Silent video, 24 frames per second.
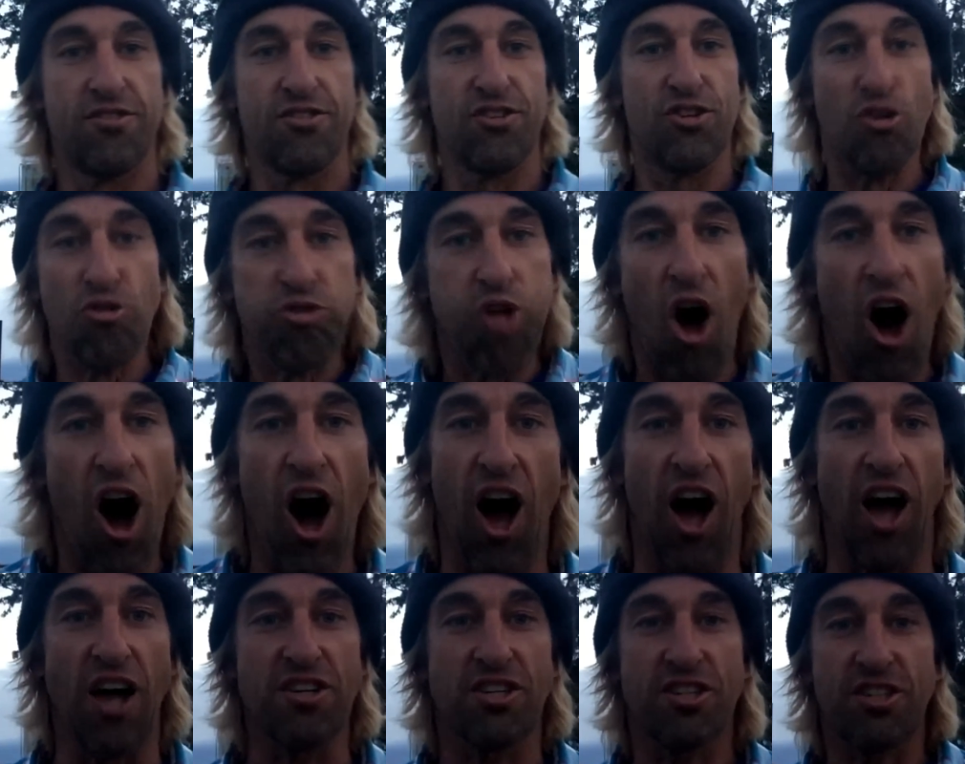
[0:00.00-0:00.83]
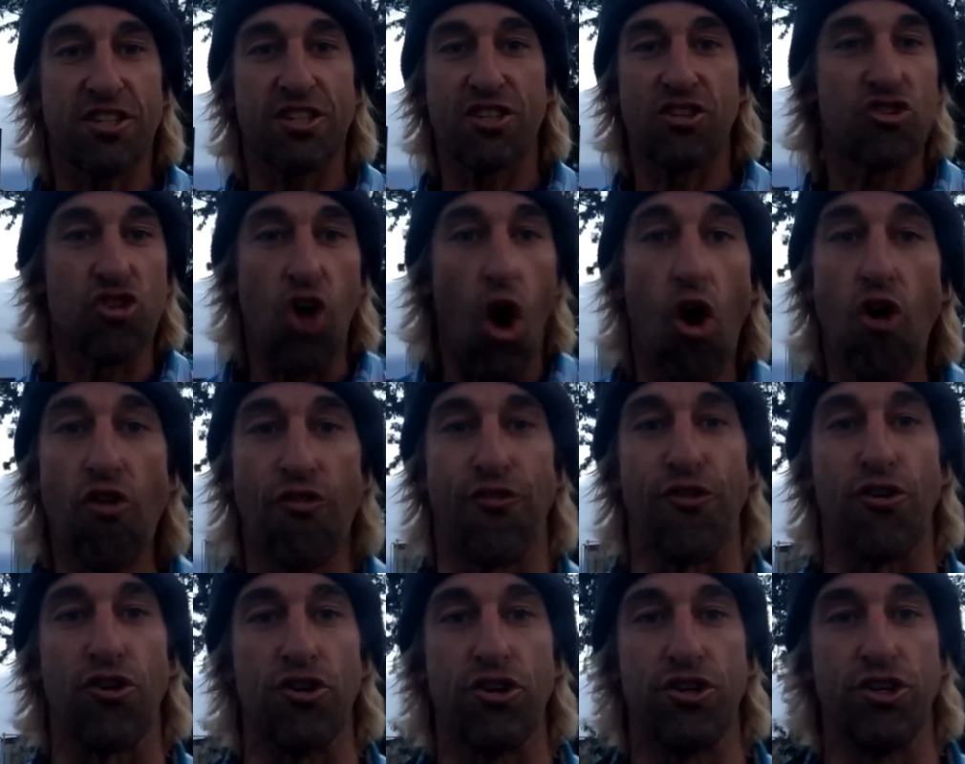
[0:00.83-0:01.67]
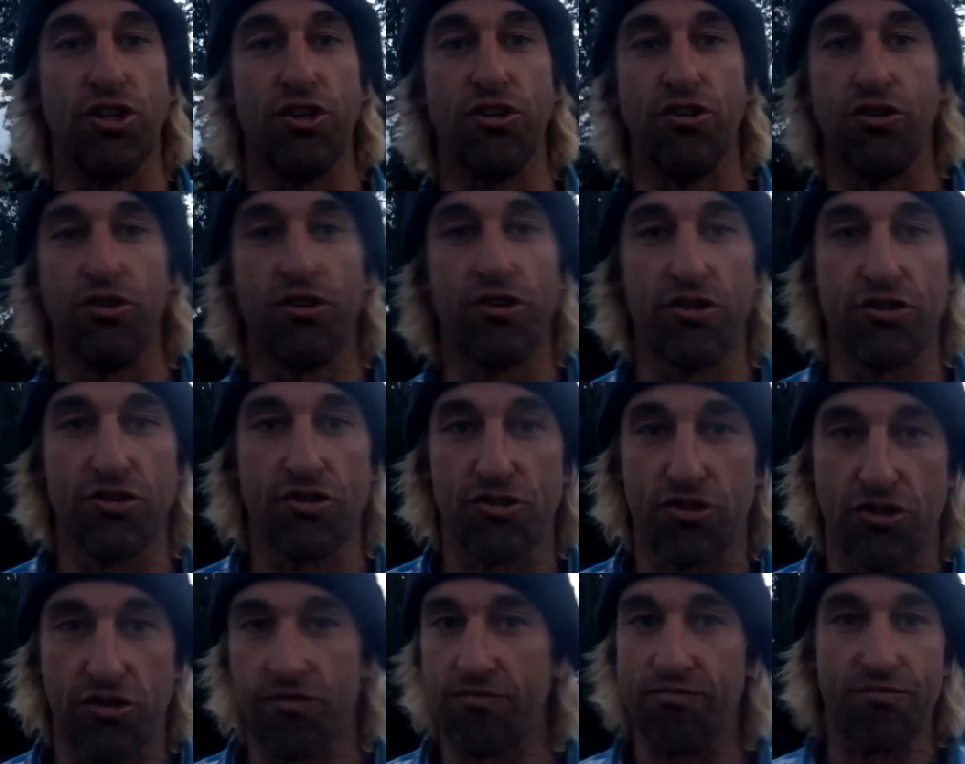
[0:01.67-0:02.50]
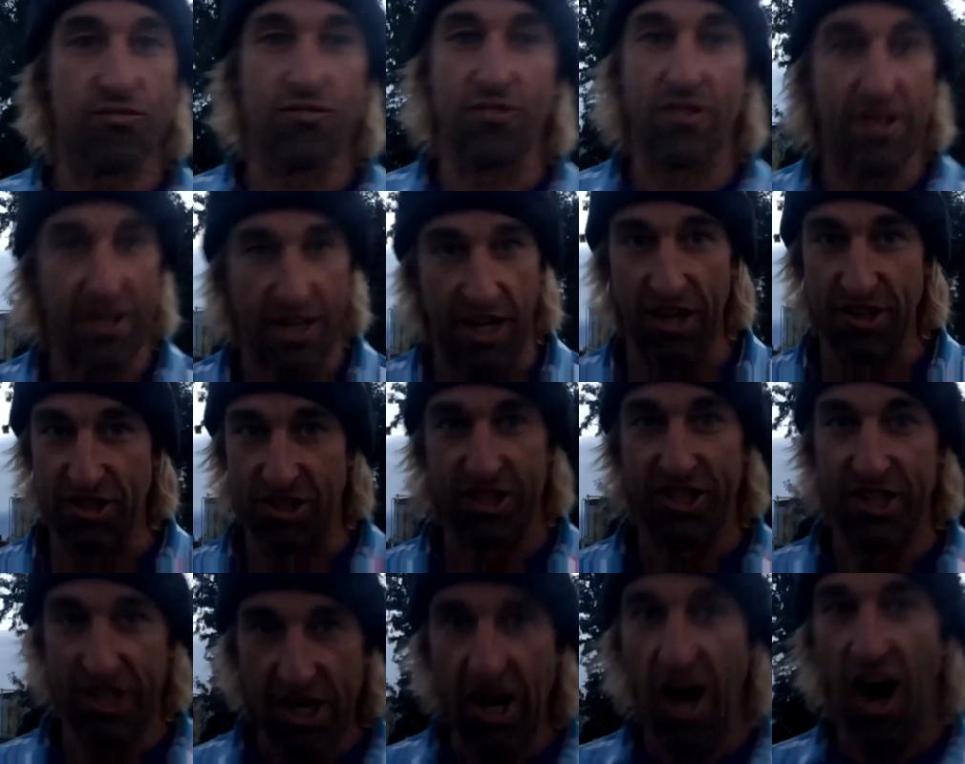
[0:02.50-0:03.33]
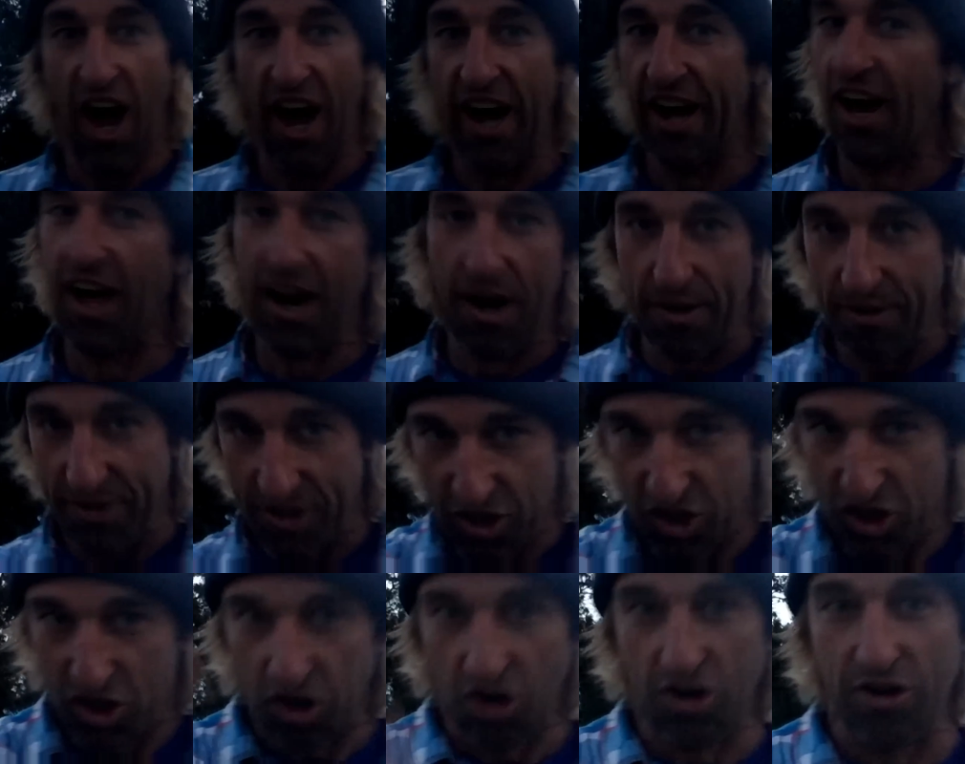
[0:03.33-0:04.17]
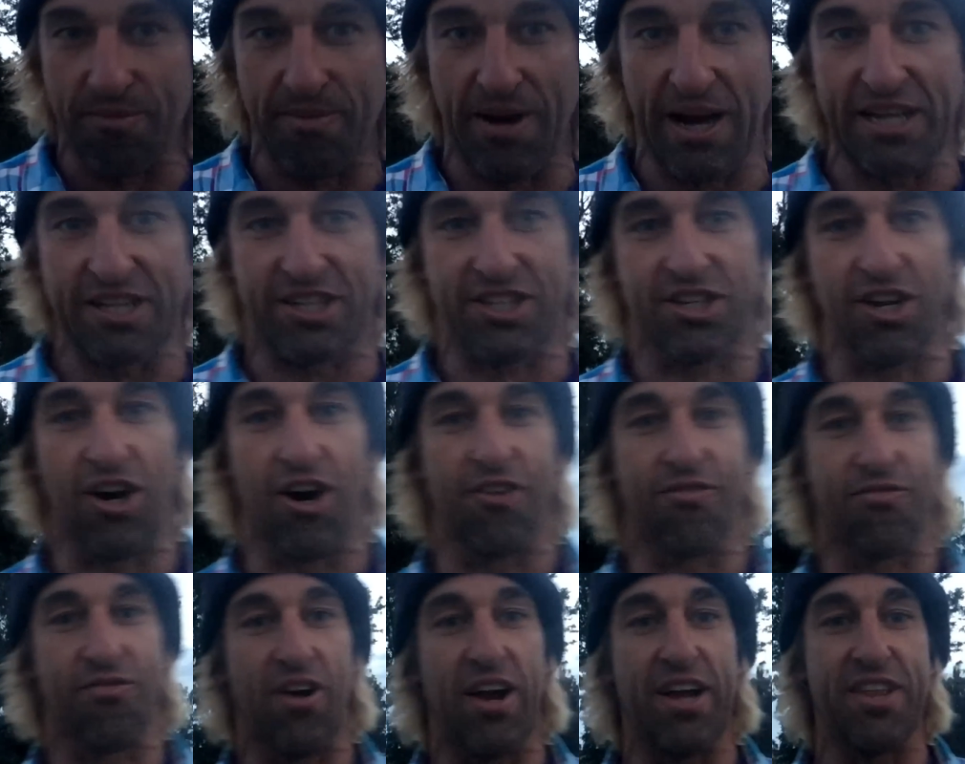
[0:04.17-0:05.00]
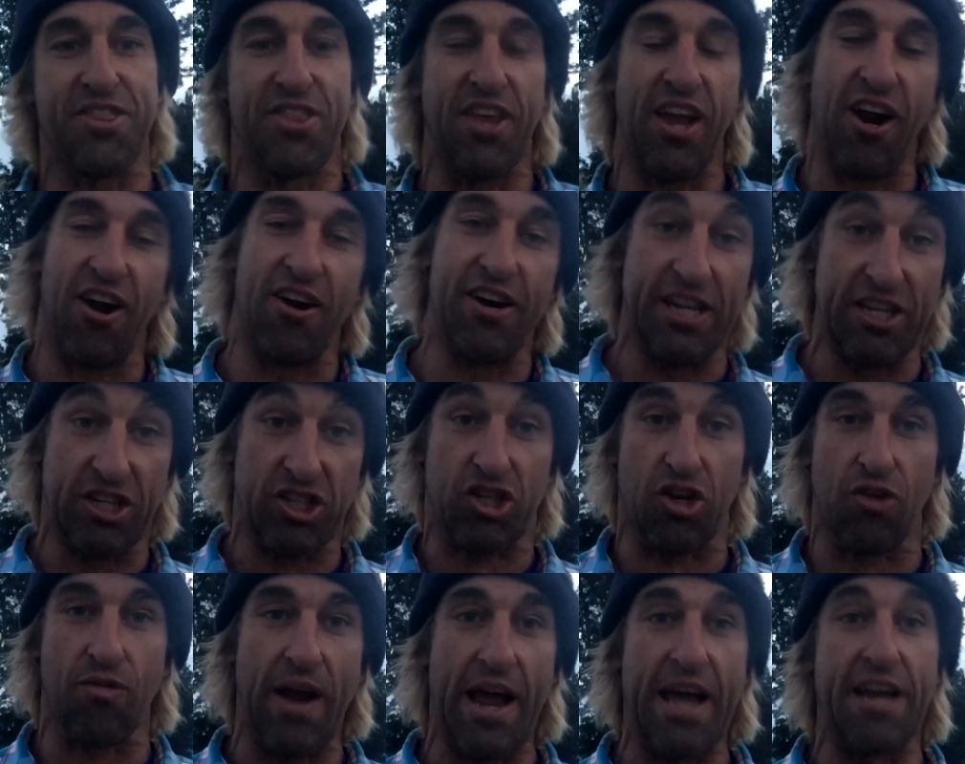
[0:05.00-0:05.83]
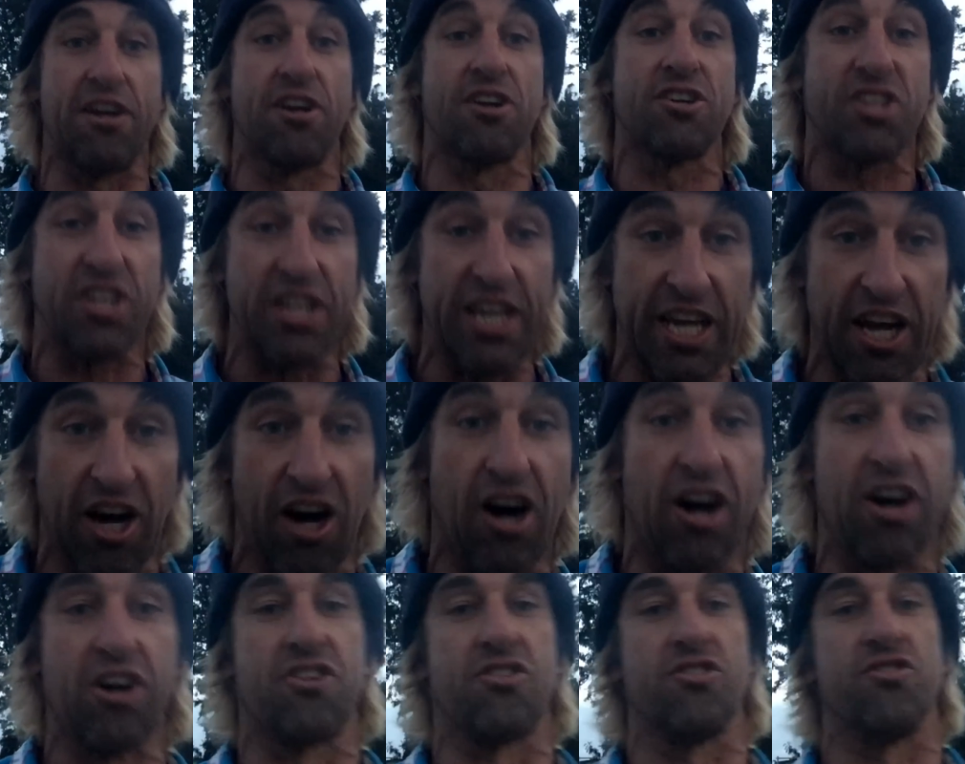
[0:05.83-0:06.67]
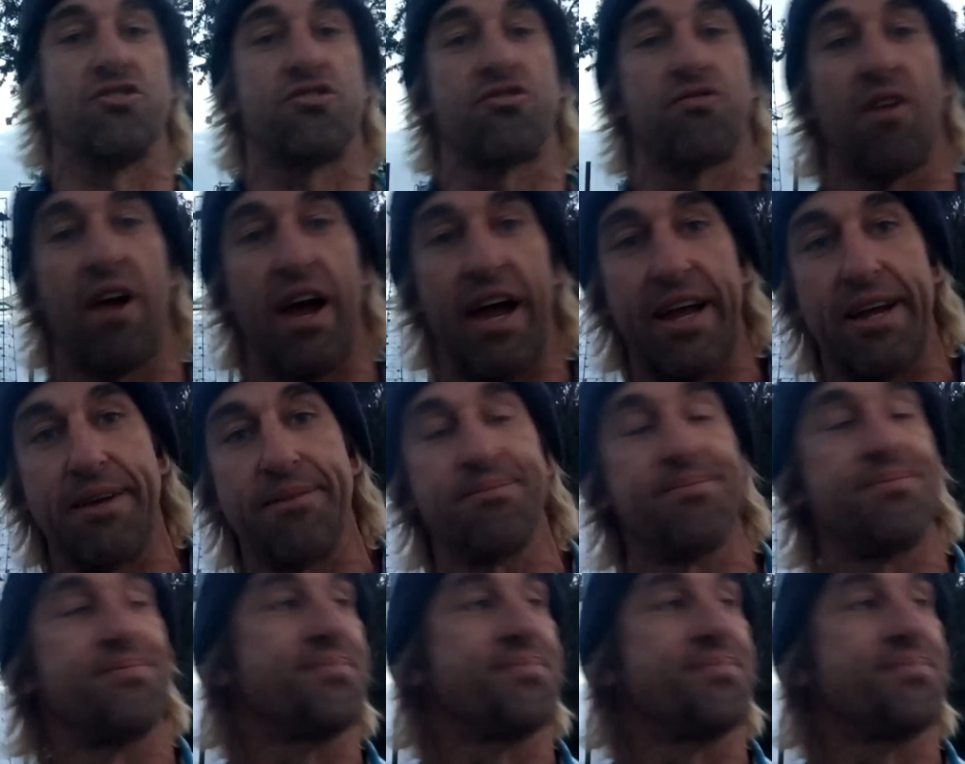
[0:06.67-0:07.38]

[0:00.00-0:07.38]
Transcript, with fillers: You lost. It's over, dude. Because, you know, I got to assert myself right there. And he surrenders and he uncles, right?